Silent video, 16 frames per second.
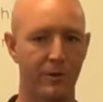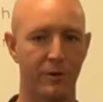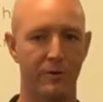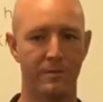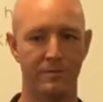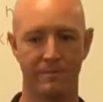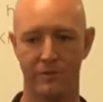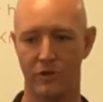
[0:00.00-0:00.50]

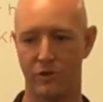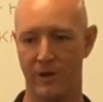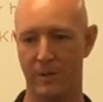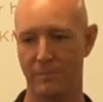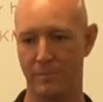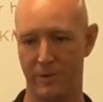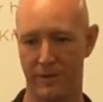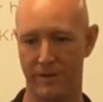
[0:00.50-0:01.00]
food,
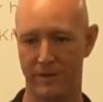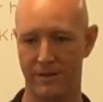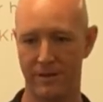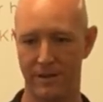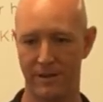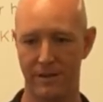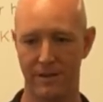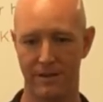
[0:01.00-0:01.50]
shrimp and
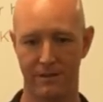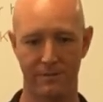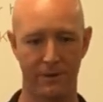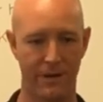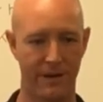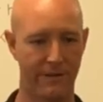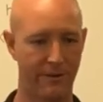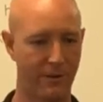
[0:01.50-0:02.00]

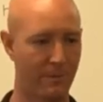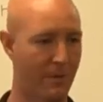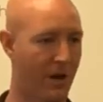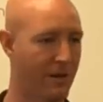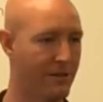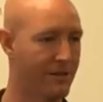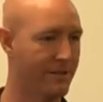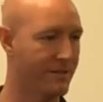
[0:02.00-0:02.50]
whatever
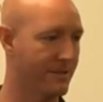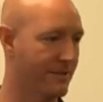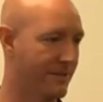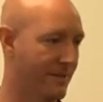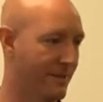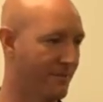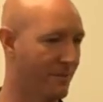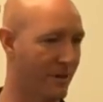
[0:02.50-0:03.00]

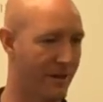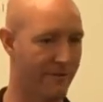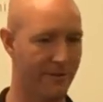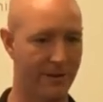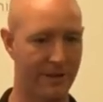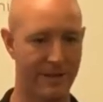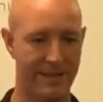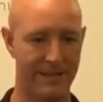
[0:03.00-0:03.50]
mollusks and
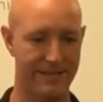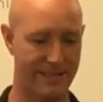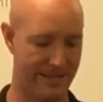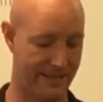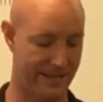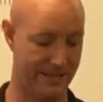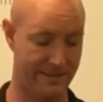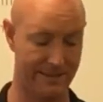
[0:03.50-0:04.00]
whatever he eats.
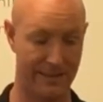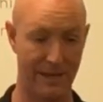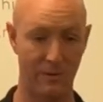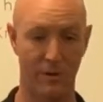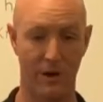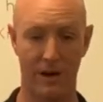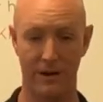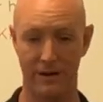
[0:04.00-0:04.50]
He needs
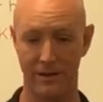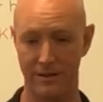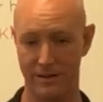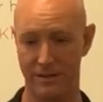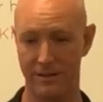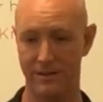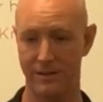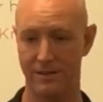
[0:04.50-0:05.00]
clean water,
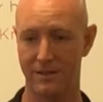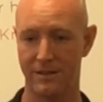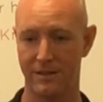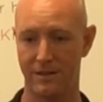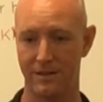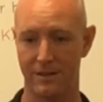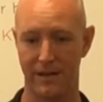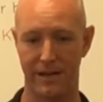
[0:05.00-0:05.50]

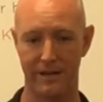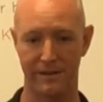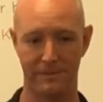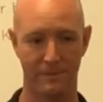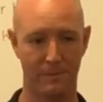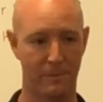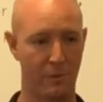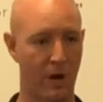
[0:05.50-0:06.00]
right?
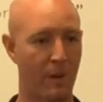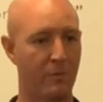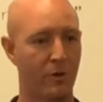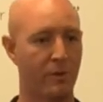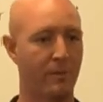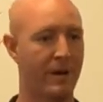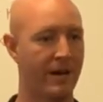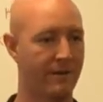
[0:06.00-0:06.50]

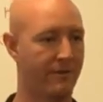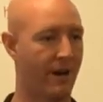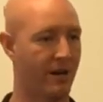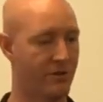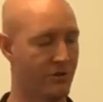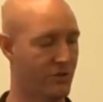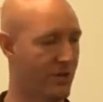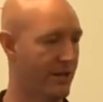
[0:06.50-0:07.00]
Proper amount of
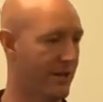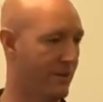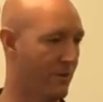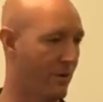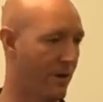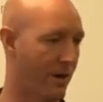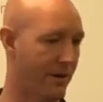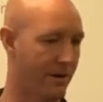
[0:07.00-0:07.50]
oxygen in
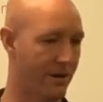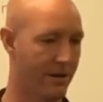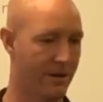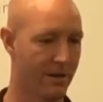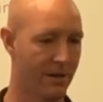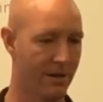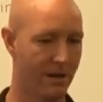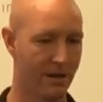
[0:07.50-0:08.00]
the water.